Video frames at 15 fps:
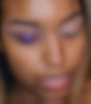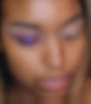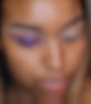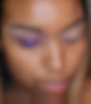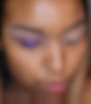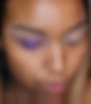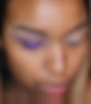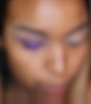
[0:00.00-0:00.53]
It's
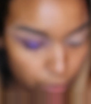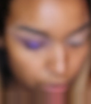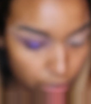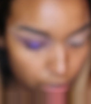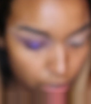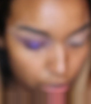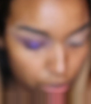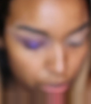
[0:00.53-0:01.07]
in a really pretty
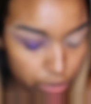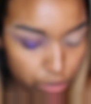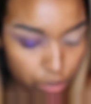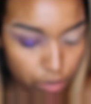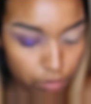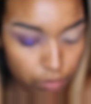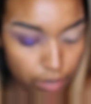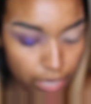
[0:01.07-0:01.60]
color. It's
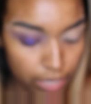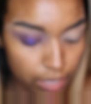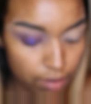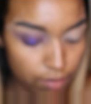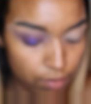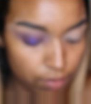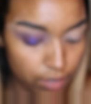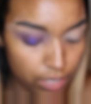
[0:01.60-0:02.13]
called
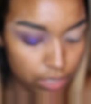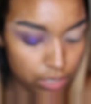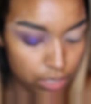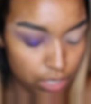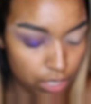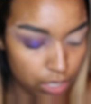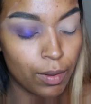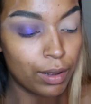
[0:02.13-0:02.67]
Violet
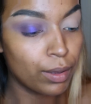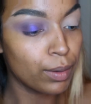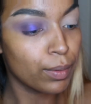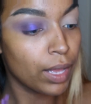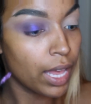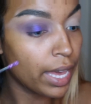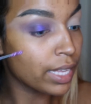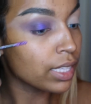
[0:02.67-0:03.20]
Vixen. I'm going to be
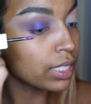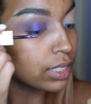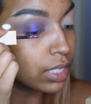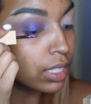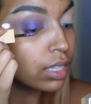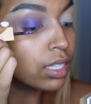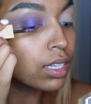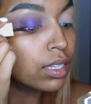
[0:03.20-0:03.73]
applying this
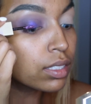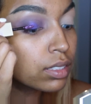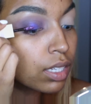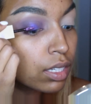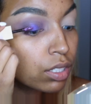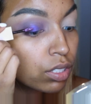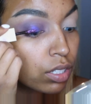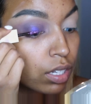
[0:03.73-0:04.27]
in the
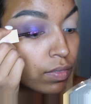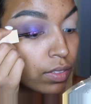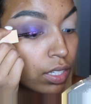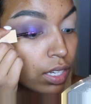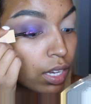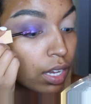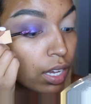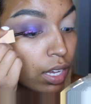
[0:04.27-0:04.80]
center of the
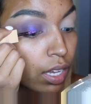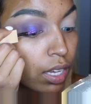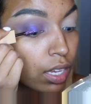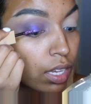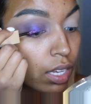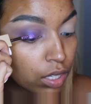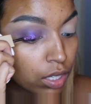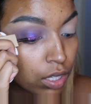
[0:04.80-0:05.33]

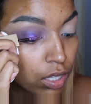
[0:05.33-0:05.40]
eye.